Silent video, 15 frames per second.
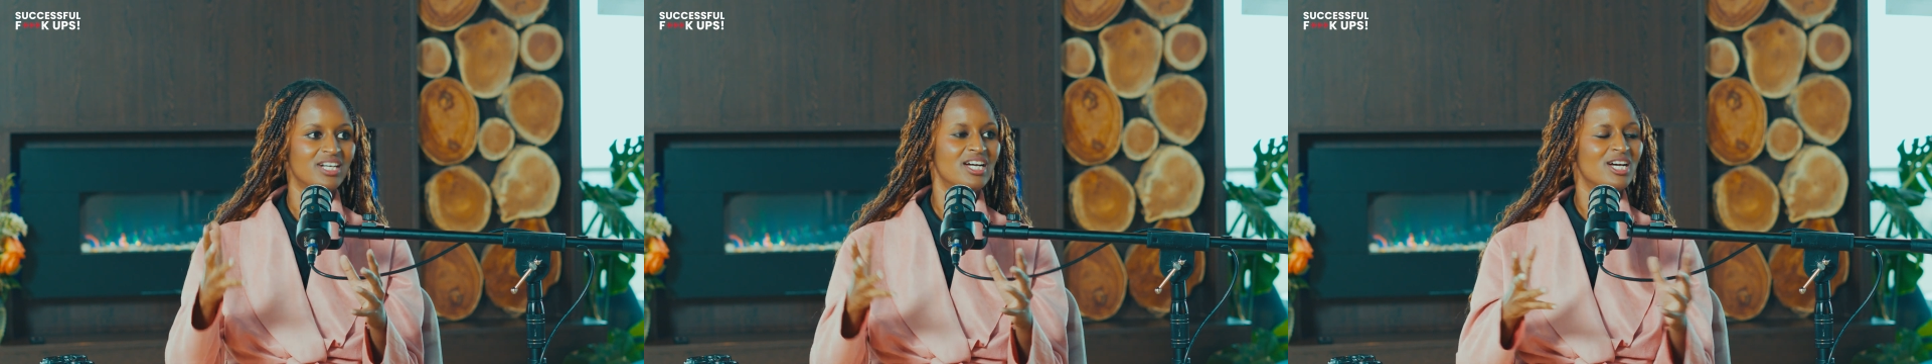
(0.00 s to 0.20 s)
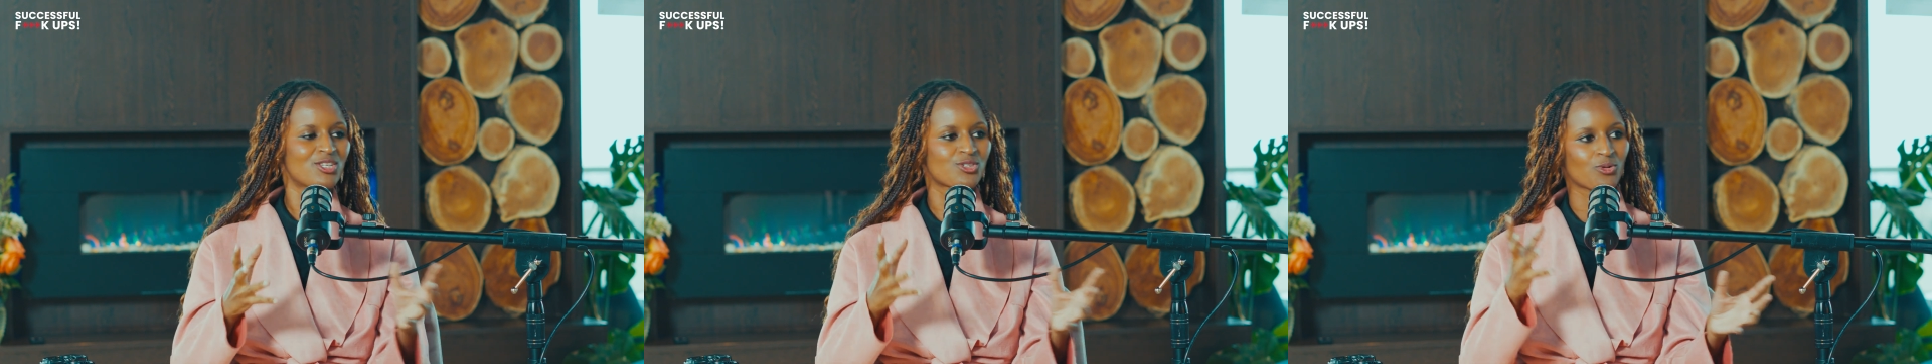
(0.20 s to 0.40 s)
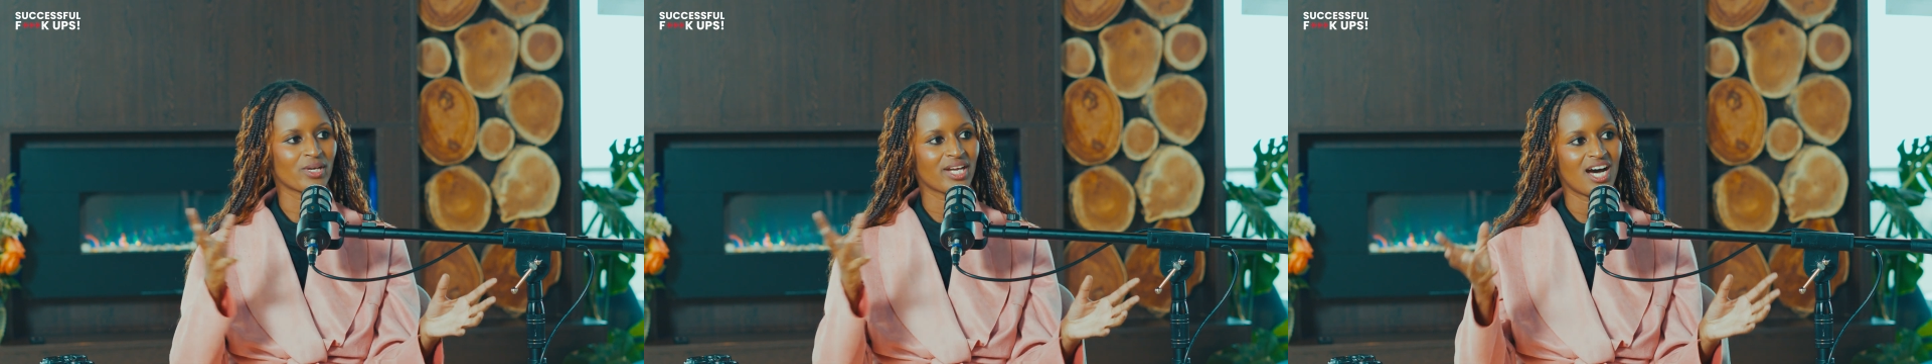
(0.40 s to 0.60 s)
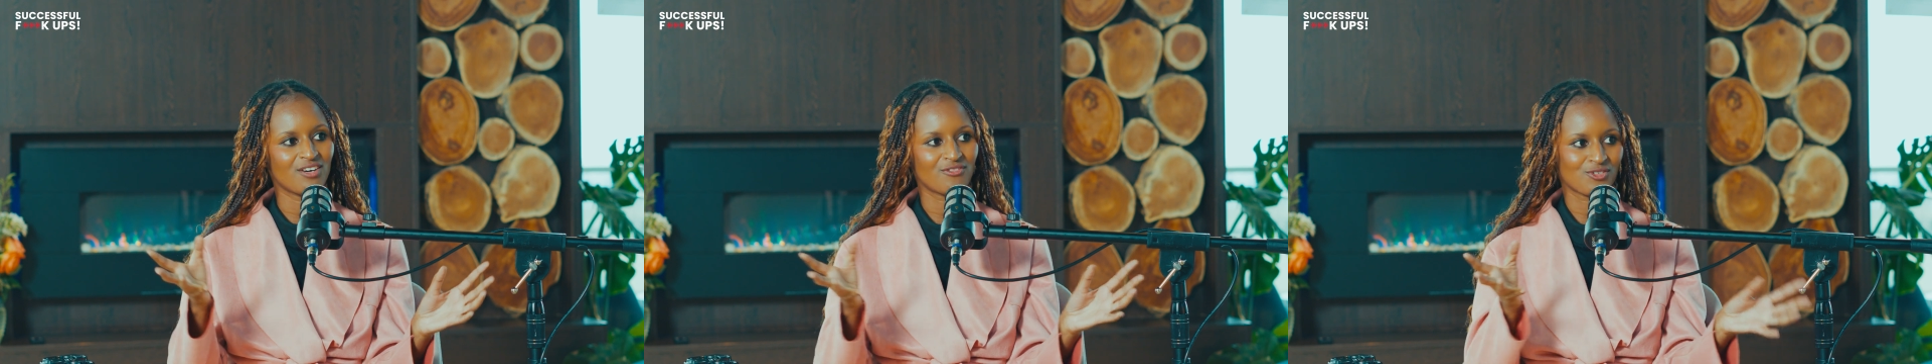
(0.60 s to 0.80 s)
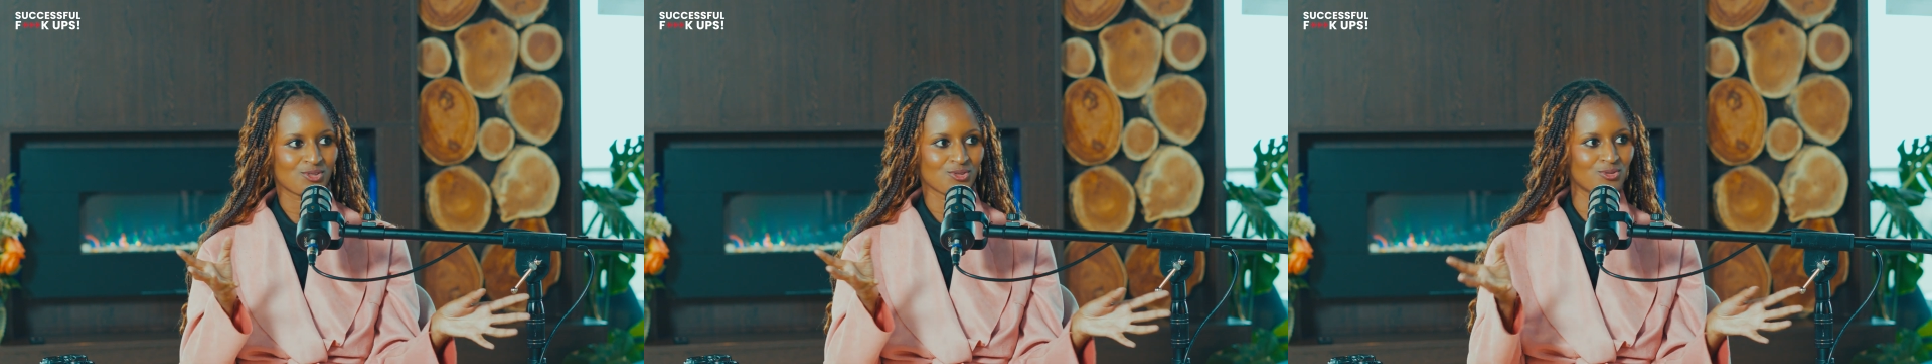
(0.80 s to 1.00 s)
So we
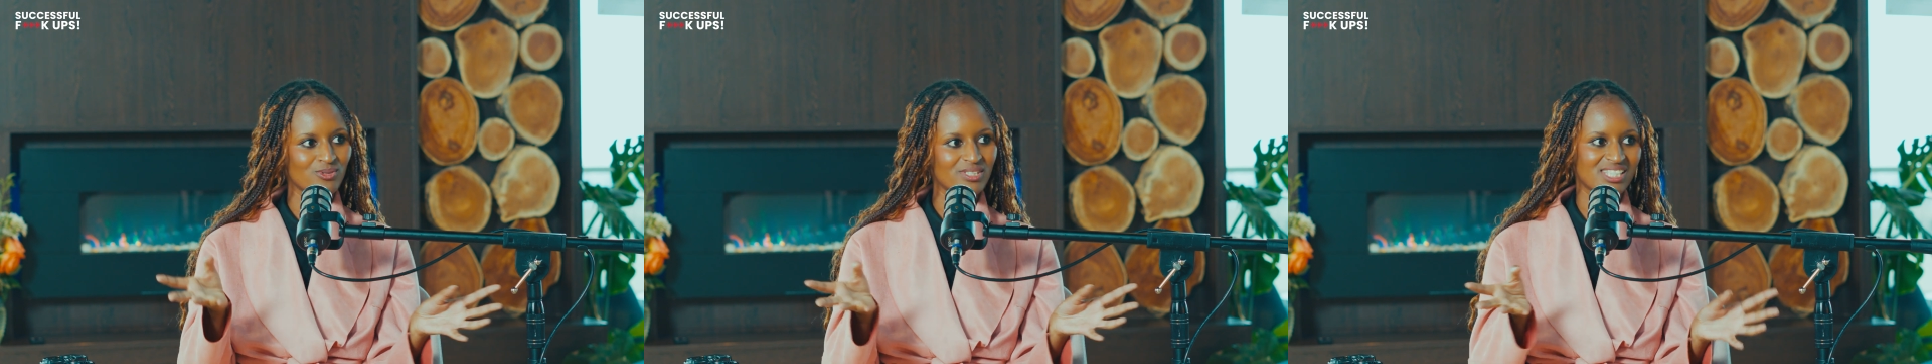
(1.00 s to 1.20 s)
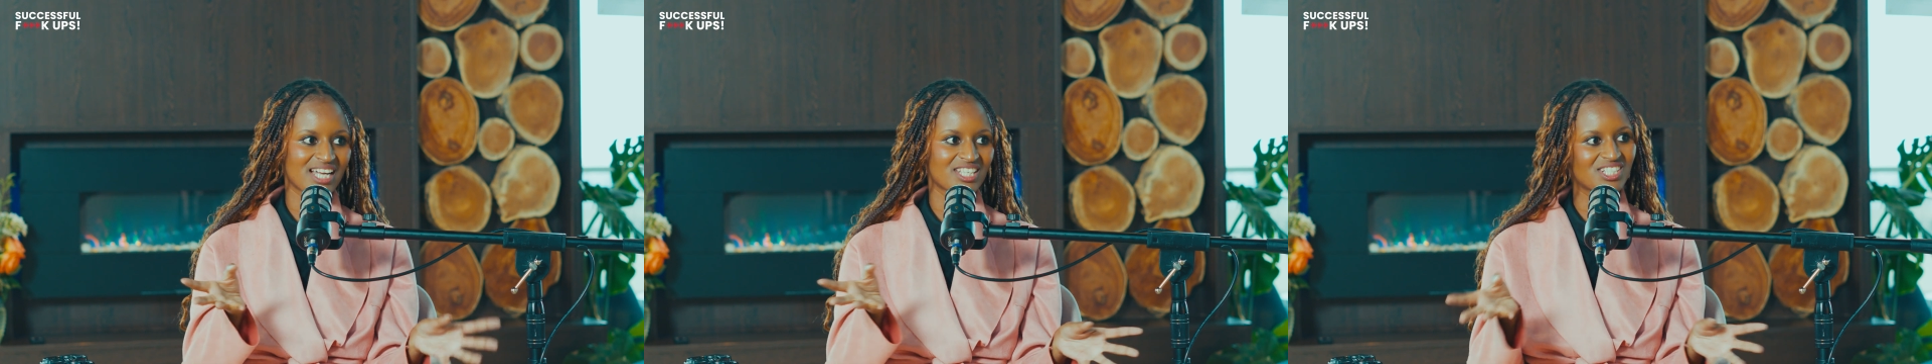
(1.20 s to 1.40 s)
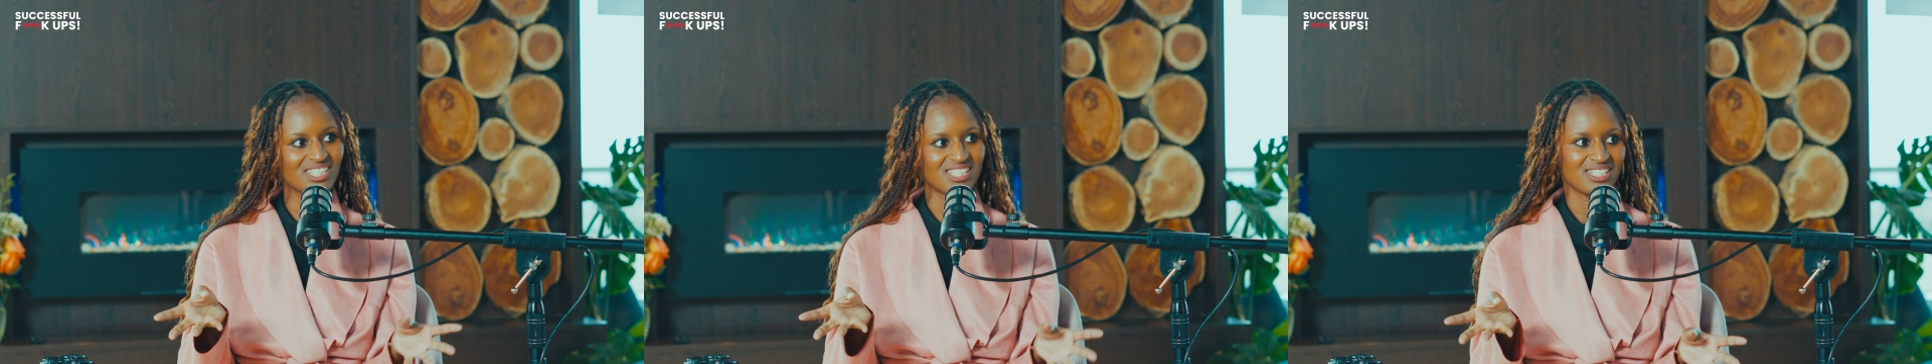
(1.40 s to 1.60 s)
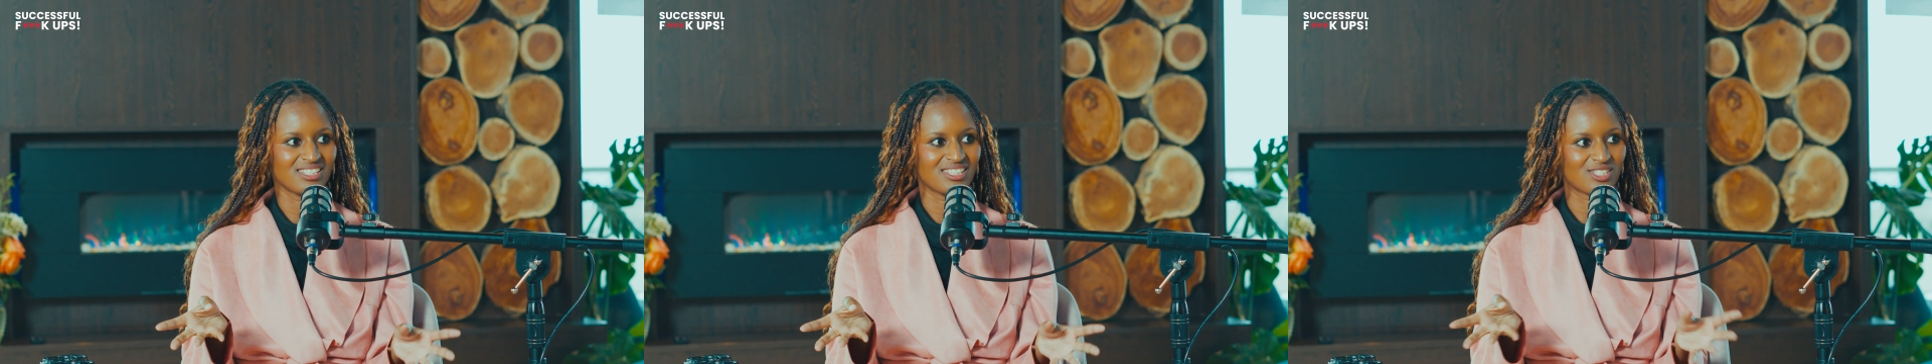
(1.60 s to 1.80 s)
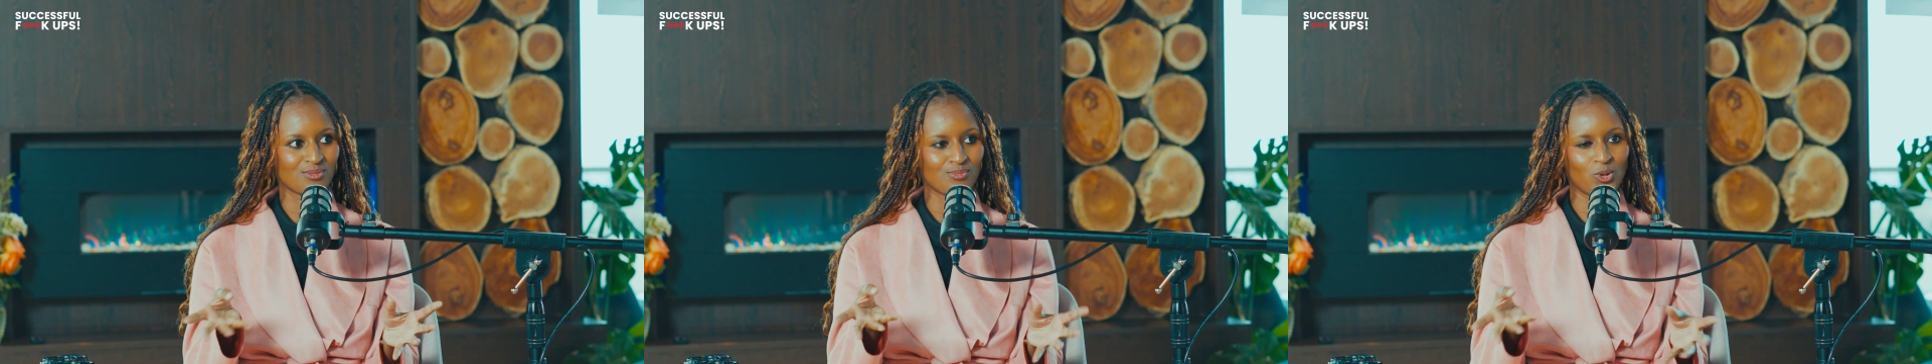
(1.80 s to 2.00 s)
have to such things,
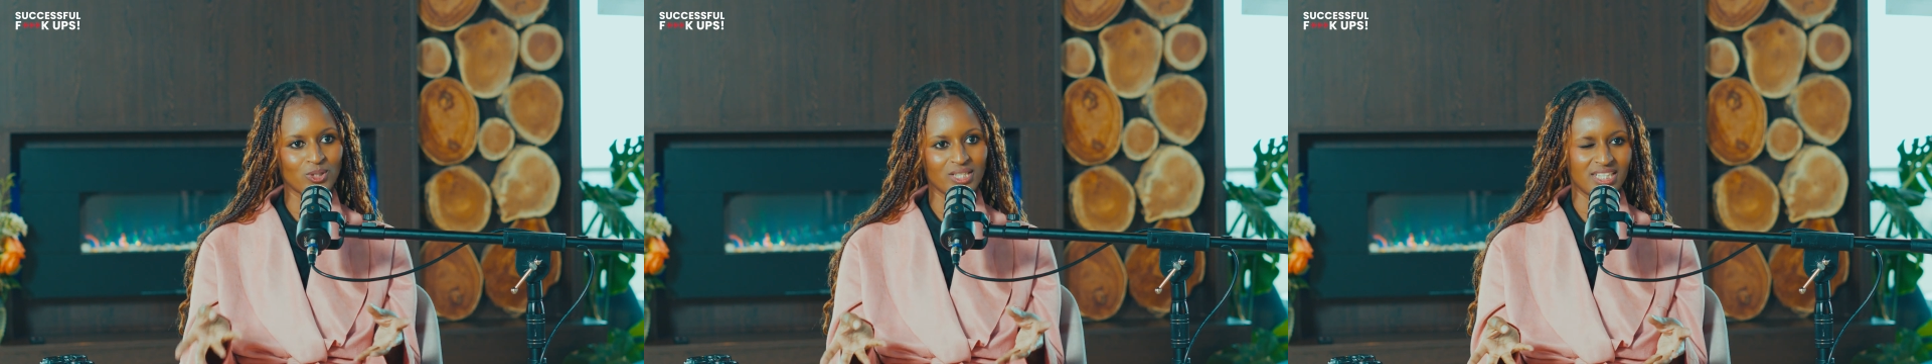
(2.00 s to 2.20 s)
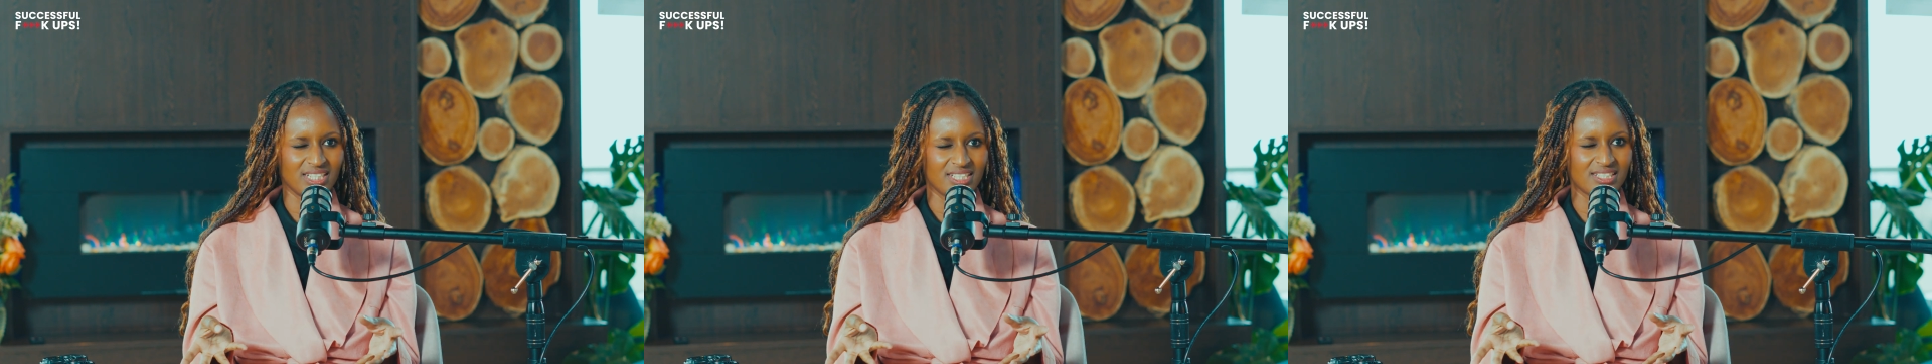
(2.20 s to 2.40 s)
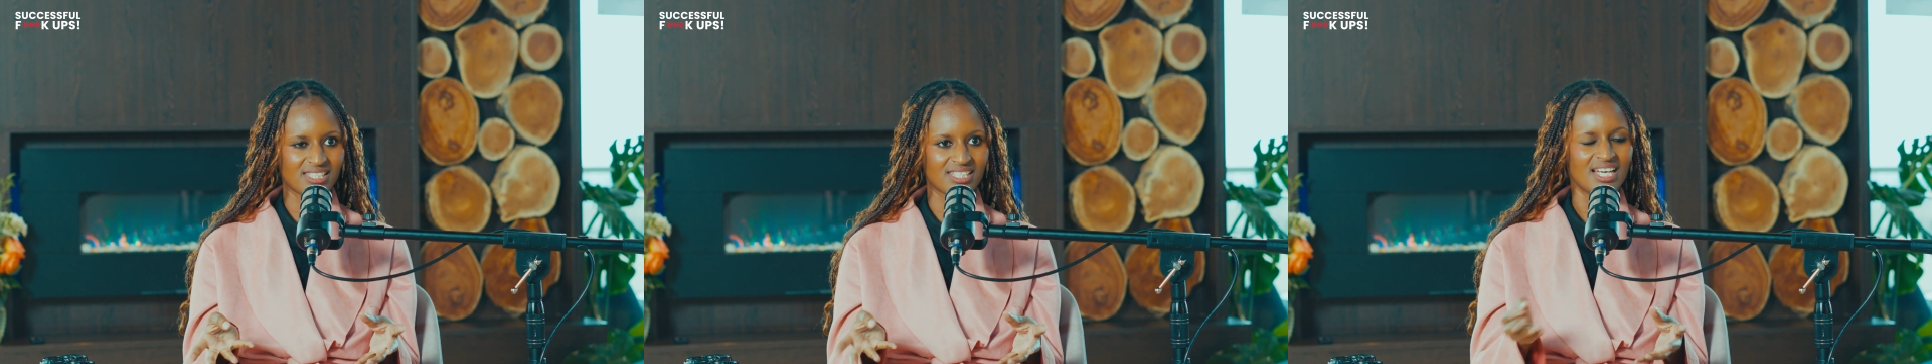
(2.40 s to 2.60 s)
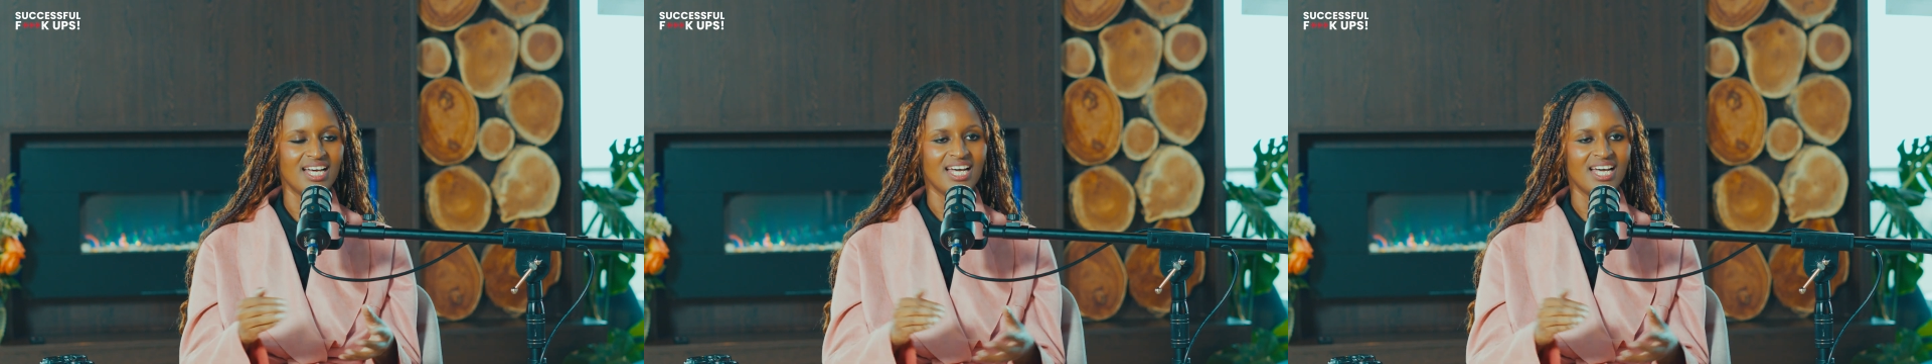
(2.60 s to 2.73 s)
small things,